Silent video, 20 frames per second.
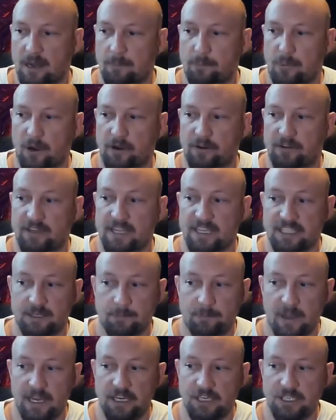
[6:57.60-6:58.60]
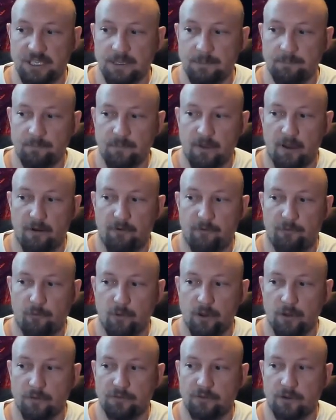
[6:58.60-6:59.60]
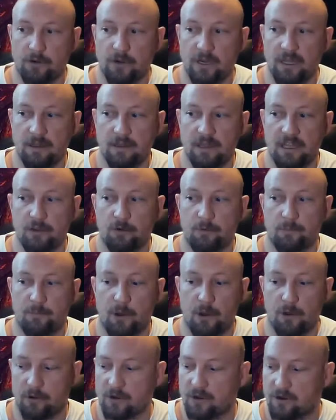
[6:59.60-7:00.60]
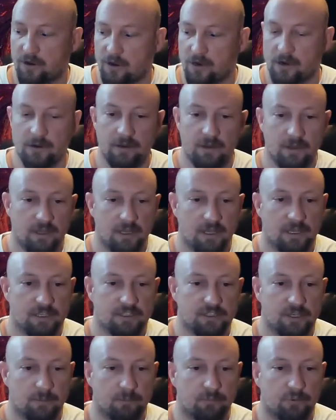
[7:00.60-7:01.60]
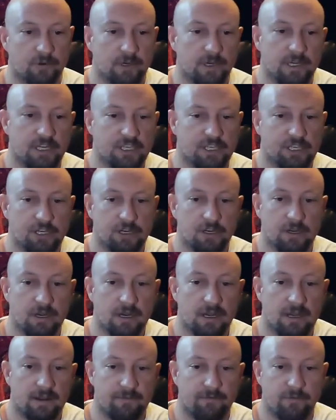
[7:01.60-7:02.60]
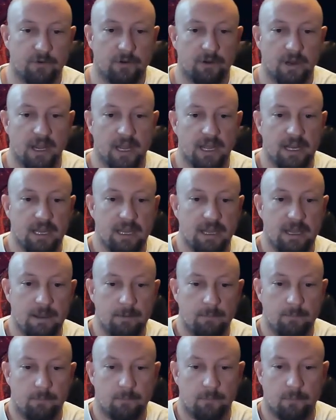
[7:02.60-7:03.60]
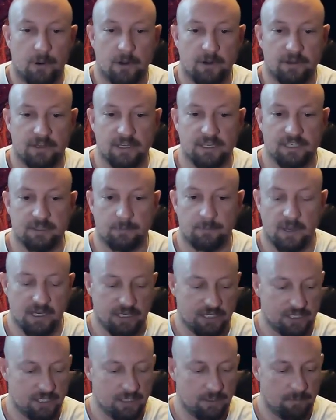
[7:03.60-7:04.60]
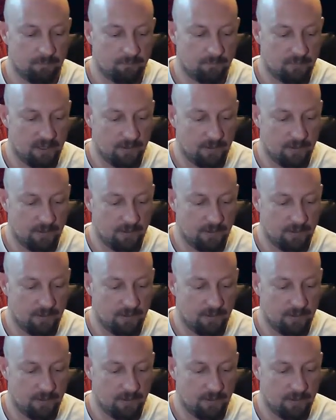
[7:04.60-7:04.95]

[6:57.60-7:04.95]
Uh, participation: foil attorney illegal poker card so I'm pretty sure uh, for any participation